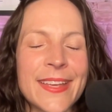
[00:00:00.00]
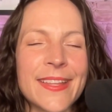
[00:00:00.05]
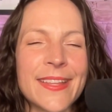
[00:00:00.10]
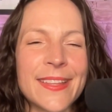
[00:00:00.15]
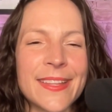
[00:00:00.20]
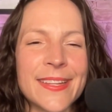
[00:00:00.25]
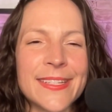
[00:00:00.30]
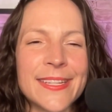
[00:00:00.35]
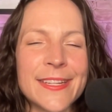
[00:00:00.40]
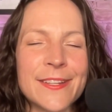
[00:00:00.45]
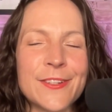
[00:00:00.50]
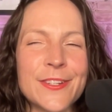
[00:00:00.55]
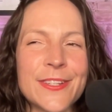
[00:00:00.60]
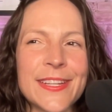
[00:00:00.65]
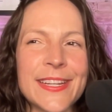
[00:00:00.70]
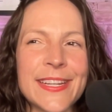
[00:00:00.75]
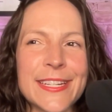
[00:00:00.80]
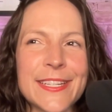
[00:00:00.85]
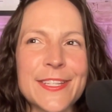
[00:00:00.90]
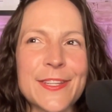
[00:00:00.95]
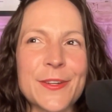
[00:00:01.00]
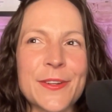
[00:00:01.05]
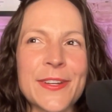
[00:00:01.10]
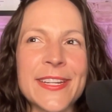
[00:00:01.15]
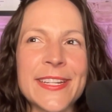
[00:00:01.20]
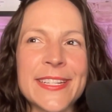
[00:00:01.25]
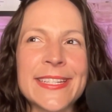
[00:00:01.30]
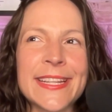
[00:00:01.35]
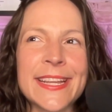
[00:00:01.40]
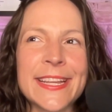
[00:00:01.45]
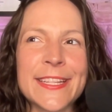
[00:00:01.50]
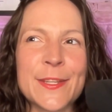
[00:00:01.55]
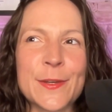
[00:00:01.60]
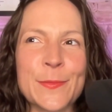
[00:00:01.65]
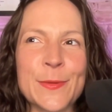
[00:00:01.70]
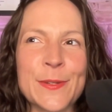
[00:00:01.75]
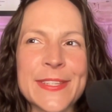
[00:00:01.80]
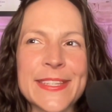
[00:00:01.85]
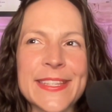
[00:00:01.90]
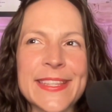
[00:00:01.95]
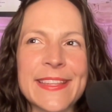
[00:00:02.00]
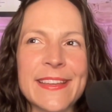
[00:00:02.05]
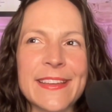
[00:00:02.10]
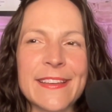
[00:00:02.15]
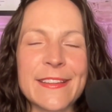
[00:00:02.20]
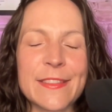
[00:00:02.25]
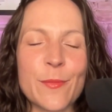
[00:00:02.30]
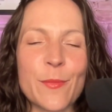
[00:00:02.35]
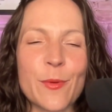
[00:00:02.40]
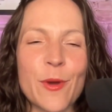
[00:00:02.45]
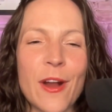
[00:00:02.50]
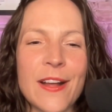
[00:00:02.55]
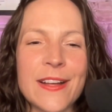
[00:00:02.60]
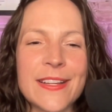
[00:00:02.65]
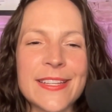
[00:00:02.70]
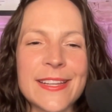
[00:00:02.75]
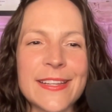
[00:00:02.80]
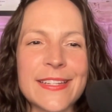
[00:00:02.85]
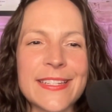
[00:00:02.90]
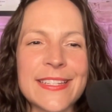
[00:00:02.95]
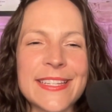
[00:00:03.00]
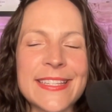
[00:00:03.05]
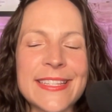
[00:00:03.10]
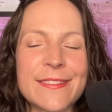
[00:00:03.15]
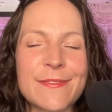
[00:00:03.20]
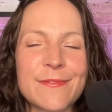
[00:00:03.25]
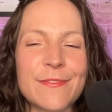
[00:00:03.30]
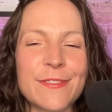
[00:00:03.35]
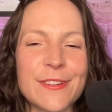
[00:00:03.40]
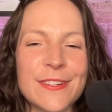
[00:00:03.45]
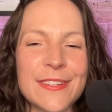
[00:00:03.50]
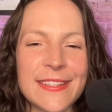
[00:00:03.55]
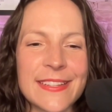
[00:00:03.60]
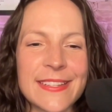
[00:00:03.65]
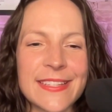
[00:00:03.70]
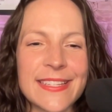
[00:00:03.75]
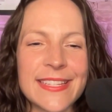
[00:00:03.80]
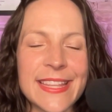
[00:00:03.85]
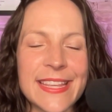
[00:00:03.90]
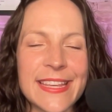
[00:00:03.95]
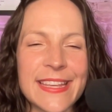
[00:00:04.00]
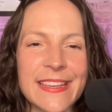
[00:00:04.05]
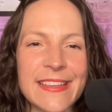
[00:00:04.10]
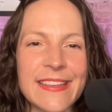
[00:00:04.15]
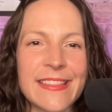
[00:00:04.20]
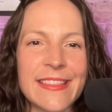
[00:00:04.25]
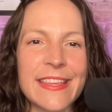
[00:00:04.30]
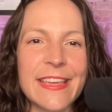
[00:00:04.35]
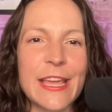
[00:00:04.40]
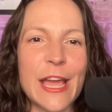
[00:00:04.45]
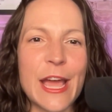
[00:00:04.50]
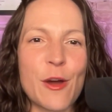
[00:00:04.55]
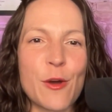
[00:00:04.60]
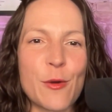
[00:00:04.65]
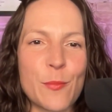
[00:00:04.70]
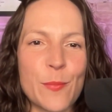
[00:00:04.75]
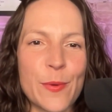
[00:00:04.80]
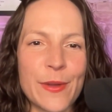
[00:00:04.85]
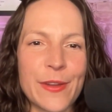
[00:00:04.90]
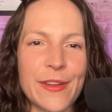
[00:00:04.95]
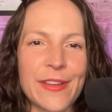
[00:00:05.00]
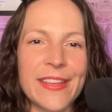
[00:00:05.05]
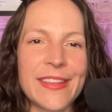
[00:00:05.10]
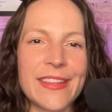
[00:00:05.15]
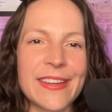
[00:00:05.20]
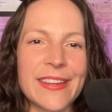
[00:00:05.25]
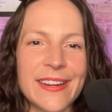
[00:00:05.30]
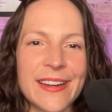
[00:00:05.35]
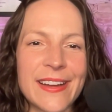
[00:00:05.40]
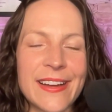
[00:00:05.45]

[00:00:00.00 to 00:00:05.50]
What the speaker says: That's interesting. So it's almost the process versus the output,